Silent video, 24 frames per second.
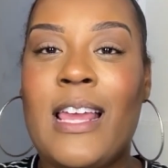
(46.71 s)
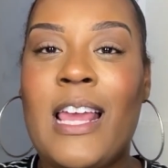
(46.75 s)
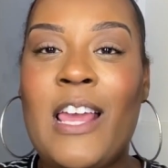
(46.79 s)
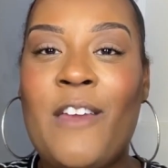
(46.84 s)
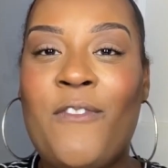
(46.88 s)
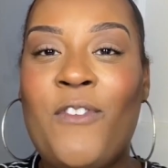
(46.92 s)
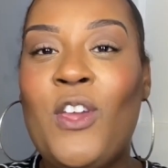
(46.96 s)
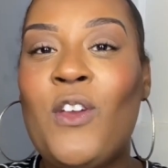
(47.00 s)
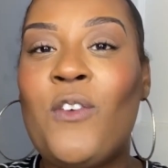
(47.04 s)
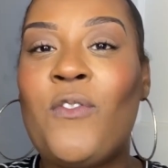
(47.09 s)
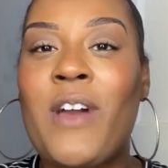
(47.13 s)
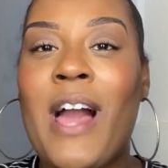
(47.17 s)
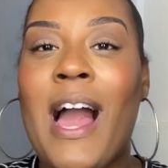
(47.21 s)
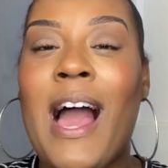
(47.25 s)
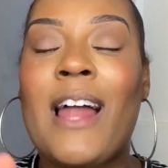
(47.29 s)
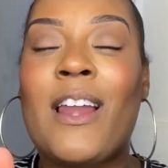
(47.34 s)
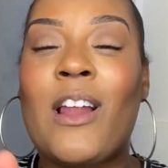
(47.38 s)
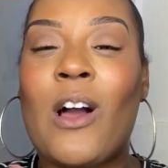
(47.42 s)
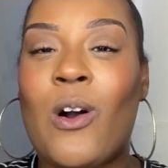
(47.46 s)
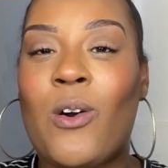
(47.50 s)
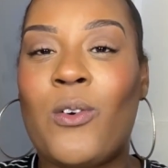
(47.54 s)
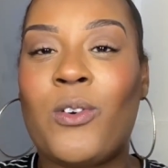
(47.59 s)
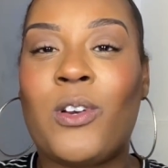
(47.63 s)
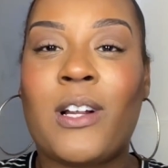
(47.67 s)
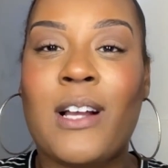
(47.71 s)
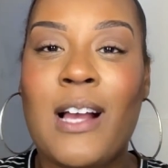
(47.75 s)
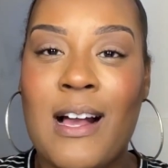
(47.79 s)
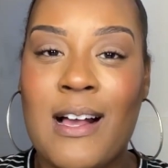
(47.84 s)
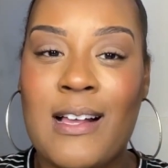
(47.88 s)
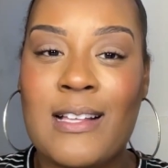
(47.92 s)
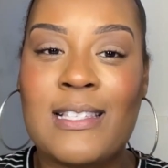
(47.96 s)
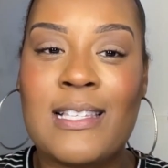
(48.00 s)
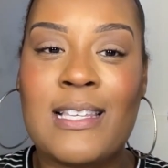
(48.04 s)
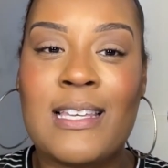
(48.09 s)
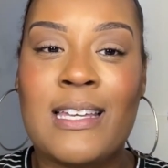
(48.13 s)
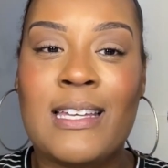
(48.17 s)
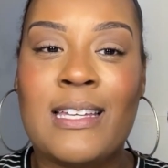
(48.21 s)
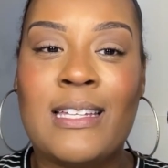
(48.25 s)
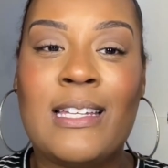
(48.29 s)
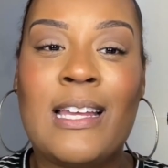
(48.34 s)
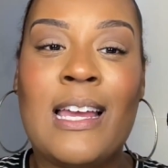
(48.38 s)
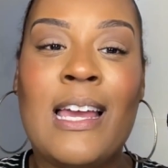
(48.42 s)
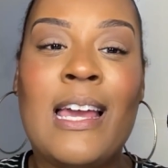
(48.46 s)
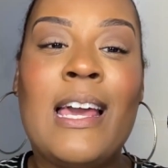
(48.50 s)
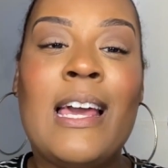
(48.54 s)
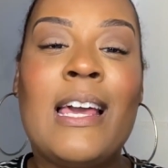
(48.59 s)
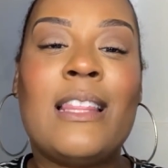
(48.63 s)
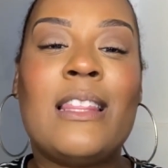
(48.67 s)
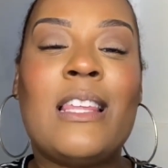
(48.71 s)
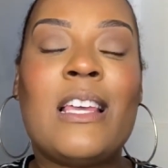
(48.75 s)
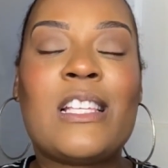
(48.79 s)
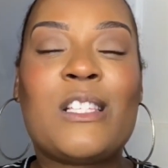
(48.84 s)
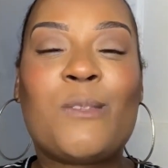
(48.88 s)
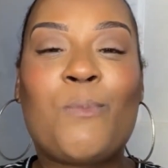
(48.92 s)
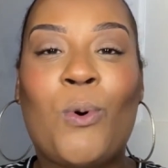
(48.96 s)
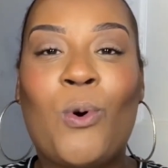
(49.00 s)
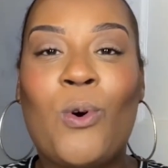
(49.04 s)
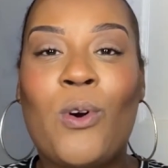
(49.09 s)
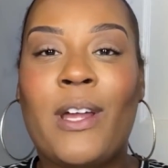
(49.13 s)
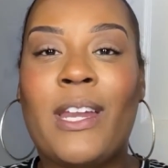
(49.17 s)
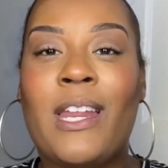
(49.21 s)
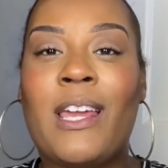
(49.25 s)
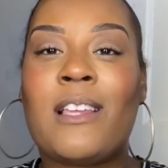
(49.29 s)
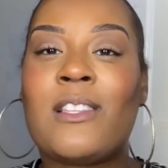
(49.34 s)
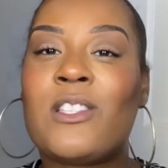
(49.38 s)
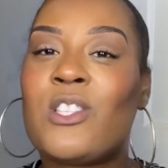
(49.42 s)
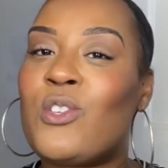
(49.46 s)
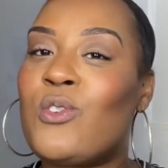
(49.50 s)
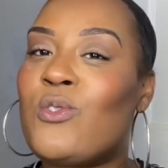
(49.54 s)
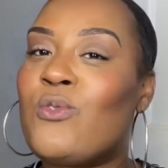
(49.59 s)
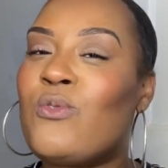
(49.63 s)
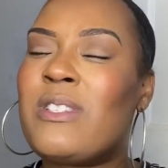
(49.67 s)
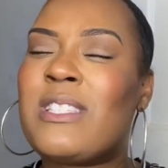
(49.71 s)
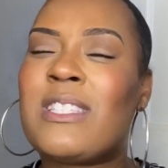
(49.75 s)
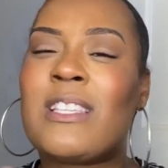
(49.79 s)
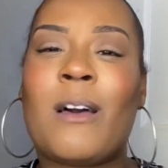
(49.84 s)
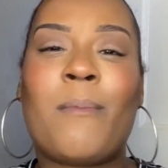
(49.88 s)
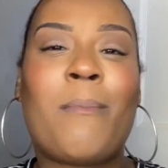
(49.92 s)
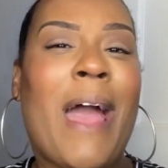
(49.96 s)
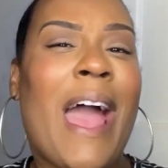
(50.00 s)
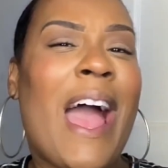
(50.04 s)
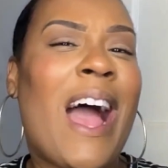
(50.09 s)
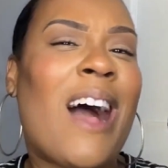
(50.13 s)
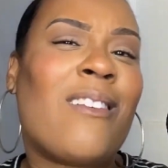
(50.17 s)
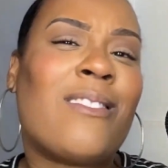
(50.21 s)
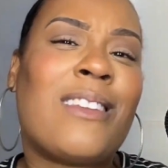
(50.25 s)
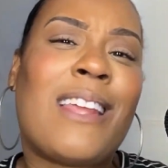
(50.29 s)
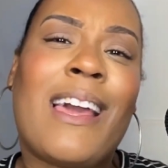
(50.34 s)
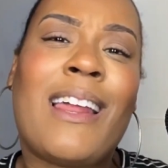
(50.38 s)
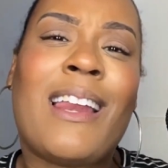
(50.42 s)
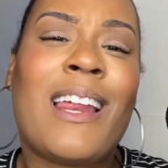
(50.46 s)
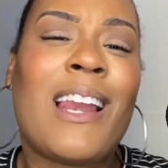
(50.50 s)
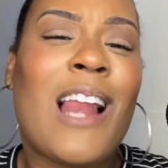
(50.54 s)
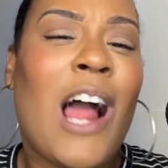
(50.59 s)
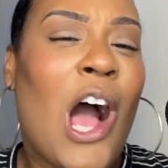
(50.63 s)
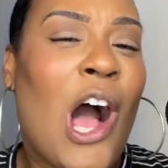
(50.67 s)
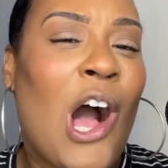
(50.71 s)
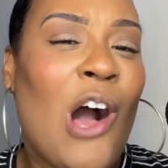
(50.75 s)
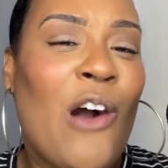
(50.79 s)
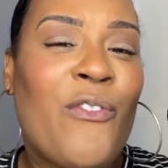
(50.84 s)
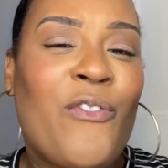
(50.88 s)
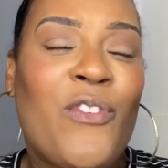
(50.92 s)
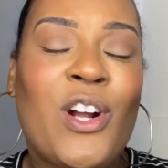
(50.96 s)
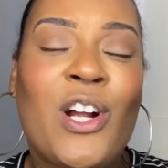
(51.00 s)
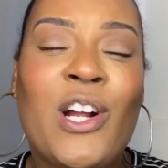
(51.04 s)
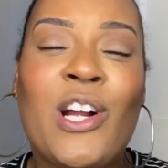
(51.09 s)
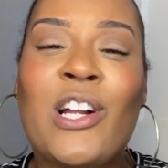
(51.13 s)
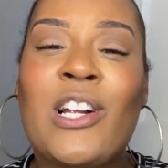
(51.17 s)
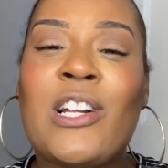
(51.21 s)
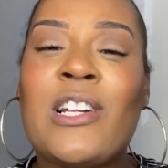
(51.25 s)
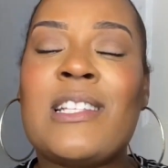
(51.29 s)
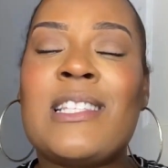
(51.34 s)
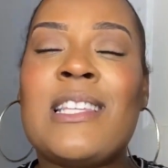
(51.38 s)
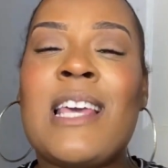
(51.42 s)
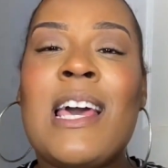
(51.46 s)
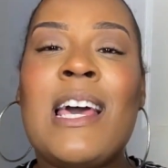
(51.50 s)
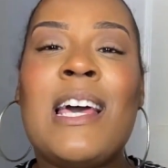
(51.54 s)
If you've got older content that's pointing to some outdated offers,